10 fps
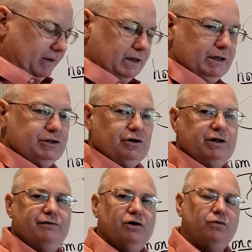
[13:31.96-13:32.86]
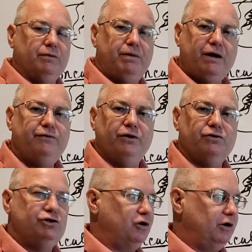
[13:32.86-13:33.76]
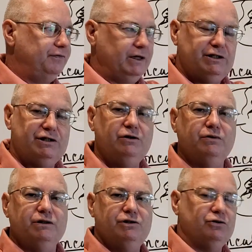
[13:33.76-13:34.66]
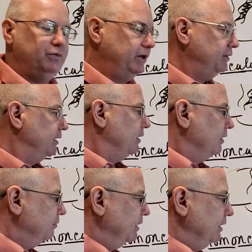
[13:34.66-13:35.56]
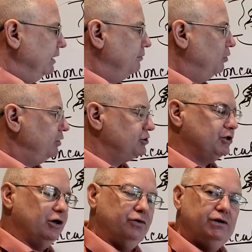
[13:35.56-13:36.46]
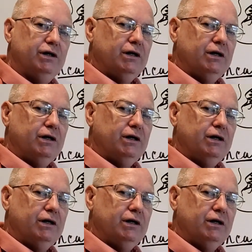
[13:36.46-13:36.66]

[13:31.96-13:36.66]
kids don't even know what payphones are if they see one somewhere. But in Morse code,